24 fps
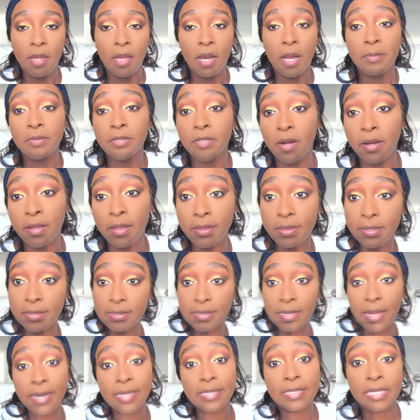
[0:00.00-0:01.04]
I'm sorry that this
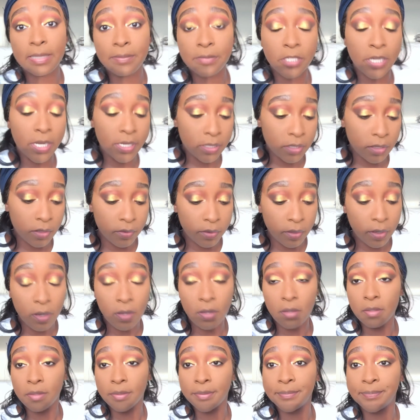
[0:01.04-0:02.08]
lights keep changing on
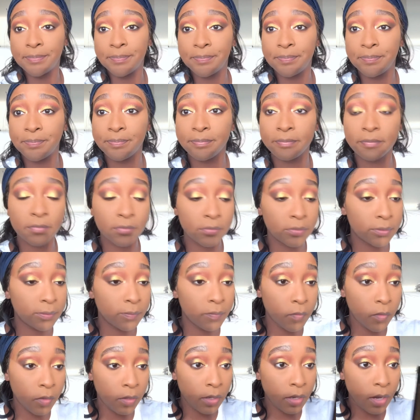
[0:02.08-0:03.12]
y'all.
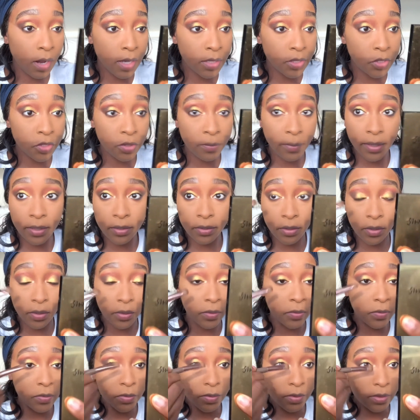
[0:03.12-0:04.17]
I'm gonna contour my
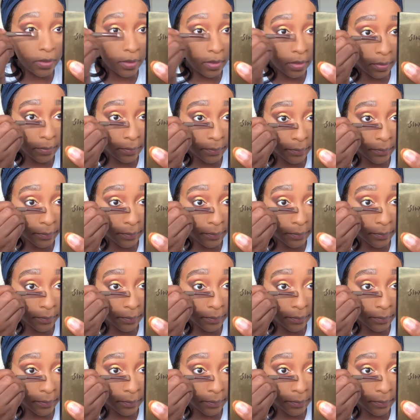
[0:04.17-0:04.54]
nose.